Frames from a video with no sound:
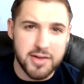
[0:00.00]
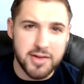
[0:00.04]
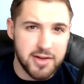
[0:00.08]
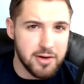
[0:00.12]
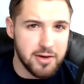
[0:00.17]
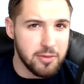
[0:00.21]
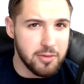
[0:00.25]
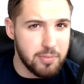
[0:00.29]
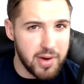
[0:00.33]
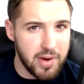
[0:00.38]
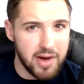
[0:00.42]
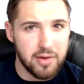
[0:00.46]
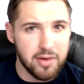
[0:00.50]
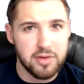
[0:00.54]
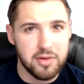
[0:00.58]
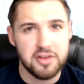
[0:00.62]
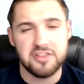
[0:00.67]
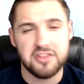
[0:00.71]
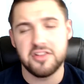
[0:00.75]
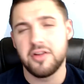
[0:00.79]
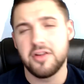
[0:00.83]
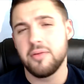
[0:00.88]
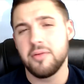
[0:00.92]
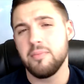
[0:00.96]
to your
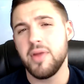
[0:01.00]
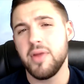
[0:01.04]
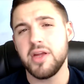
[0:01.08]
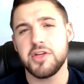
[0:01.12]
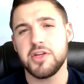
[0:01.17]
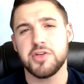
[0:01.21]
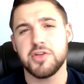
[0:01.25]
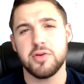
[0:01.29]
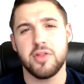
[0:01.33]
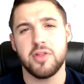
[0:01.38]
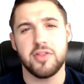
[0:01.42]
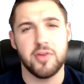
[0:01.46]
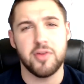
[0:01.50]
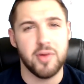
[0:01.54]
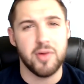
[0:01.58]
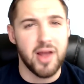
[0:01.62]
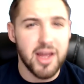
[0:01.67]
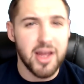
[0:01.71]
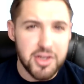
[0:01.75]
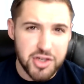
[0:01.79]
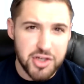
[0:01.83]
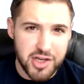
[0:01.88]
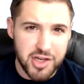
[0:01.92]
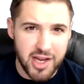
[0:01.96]
parents, make sure that they're
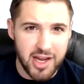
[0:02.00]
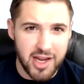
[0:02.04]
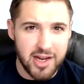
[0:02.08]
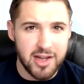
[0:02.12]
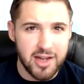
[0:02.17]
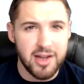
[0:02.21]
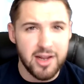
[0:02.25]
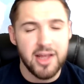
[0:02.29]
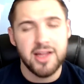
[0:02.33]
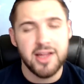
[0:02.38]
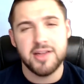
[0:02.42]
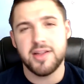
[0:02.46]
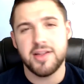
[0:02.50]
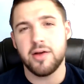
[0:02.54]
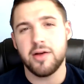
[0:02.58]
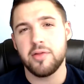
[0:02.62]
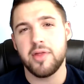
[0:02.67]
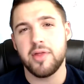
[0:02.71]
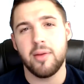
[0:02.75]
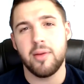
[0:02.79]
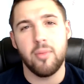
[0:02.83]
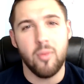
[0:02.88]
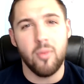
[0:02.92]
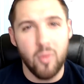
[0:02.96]
educated, tell them